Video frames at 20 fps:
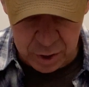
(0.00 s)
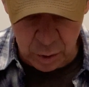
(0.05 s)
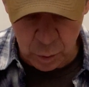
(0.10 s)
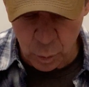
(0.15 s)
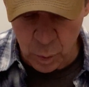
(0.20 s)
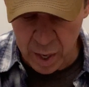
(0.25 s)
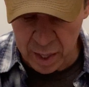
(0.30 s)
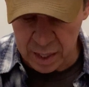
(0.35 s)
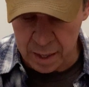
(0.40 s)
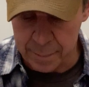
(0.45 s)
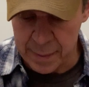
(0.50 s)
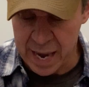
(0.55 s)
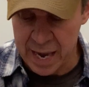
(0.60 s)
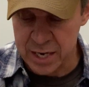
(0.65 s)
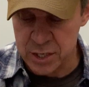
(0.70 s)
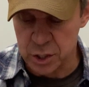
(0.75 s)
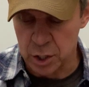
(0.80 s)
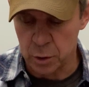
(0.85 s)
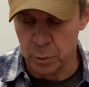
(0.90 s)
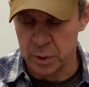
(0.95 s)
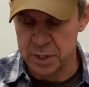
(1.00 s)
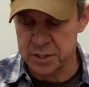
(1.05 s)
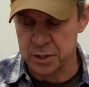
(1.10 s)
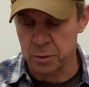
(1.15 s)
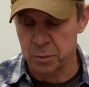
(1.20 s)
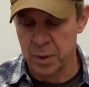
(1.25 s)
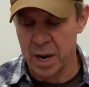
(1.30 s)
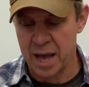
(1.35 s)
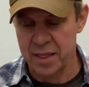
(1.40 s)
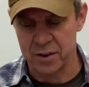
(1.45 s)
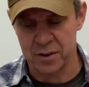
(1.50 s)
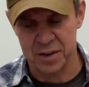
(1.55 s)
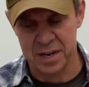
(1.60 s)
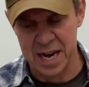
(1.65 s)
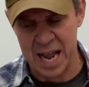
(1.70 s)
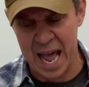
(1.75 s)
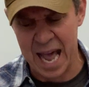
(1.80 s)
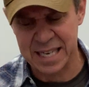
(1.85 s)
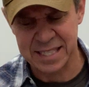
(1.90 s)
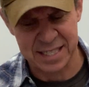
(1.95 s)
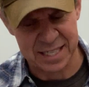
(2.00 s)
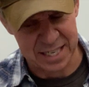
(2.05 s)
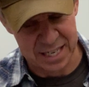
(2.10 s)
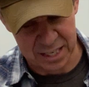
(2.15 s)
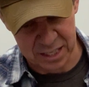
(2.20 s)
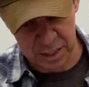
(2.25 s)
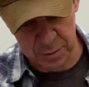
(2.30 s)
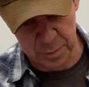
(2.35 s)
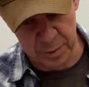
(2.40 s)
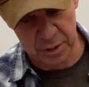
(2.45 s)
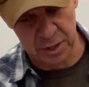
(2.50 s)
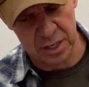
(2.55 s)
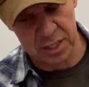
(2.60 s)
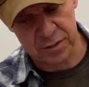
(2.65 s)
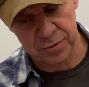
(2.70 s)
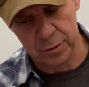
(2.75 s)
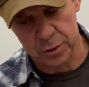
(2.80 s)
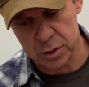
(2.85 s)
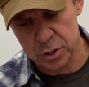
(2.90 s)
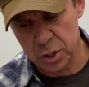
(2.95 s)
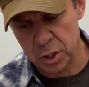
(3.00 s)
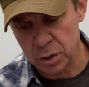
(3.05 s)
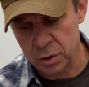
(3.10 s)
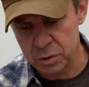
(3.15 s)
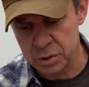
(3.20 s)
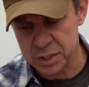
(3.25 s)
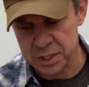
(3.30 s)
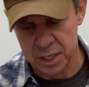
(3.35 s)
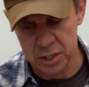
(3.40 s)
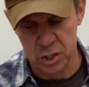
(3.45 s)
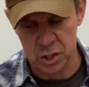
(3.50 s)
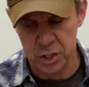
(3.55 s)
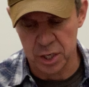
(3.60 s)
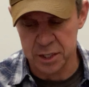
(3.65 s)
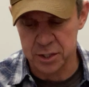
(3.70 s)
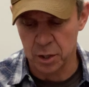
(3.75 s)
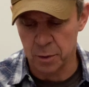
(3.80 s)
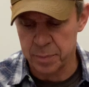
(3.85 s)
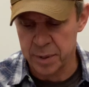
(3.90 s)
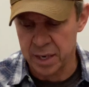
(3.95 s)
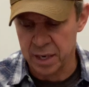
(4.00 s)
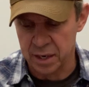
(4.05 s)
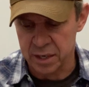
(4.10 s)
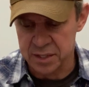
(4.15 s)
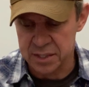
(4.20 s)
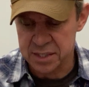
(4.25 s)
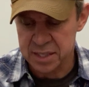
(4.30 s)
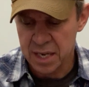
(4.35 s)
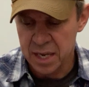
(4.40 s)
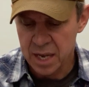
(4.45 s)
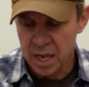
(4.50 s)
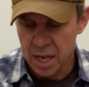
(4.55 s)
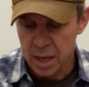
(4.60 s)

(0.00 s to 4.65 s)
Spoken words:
can well imagine, was a rather nasty experience for two such gentle parents.